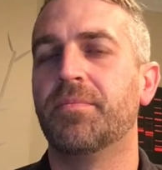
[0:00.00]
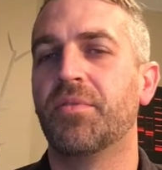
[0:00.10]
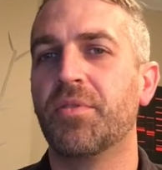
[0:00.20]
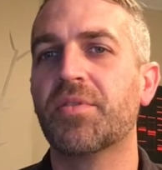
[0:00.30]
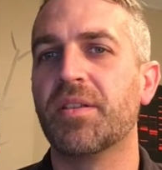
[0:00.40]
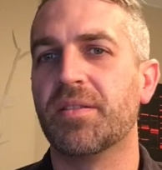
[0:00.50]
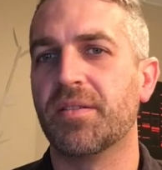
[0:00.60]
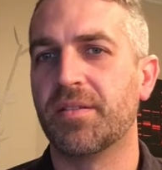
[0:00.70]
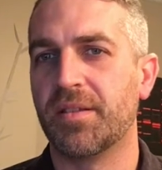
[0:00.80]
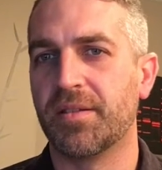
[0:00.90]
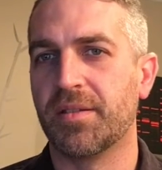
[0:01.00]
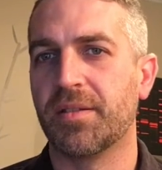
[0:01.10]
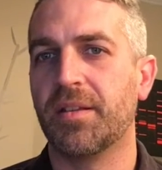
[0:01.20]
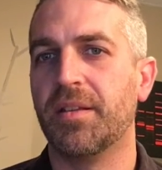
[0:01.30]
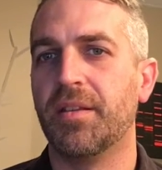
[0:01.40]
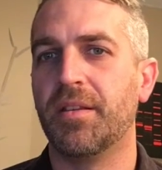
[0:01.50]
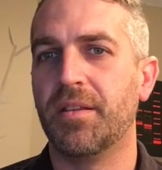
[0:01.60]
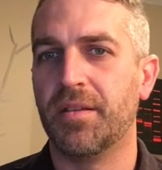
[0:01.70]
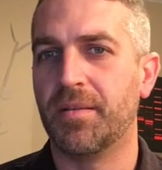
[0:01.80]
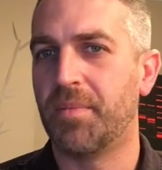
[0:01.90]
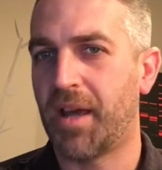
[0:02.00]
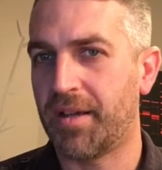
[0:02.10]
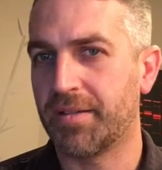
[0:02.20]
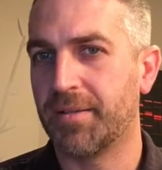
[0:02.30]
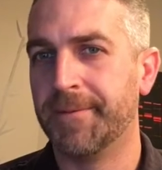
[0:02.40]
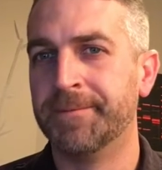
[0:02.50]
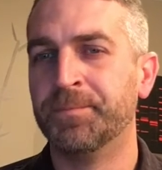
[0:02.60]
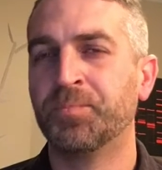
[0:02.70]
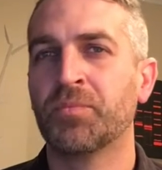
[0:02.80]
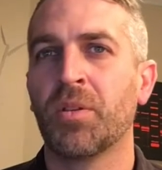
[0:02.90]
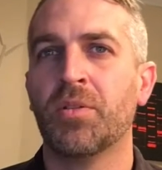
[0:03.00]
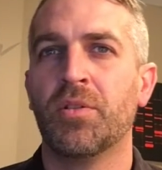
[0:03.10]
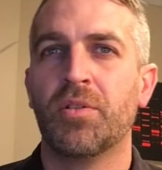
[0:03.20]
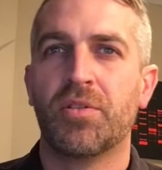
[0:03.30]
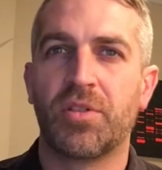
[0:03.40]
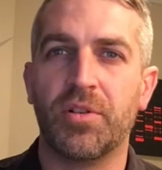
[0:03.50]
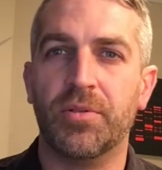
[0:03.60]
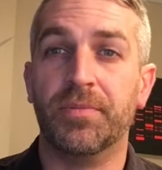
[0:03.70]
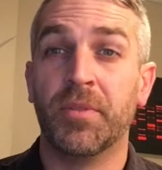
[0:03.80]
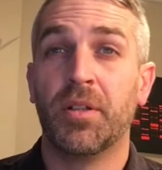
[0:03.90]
produced these diseases in the past. So